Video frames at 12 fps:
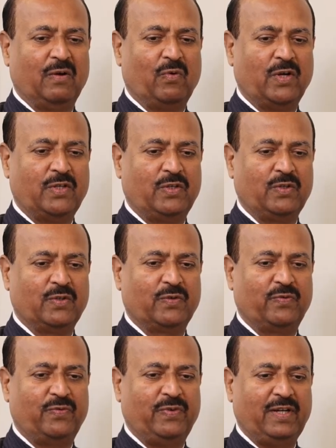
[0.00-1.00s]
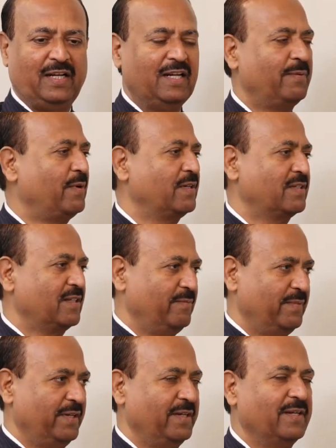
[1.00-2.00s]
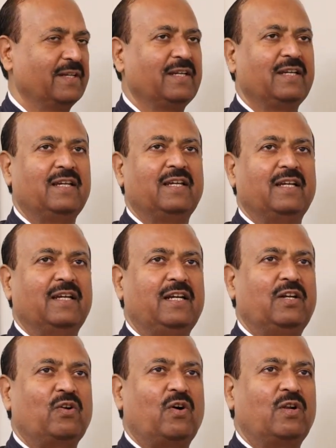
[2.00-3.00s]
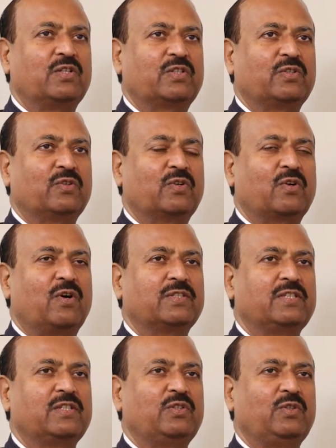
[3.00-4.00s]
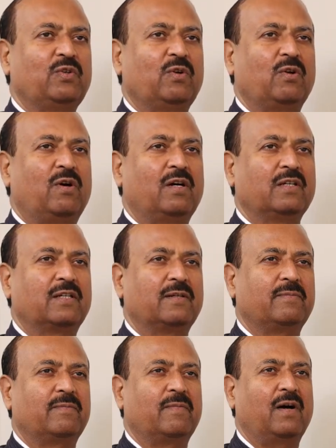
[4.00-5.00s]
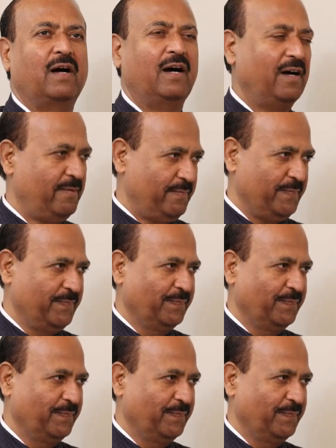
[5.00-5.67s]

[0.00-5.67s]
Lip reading: what you feel about somebody. It also causes you long-term harm.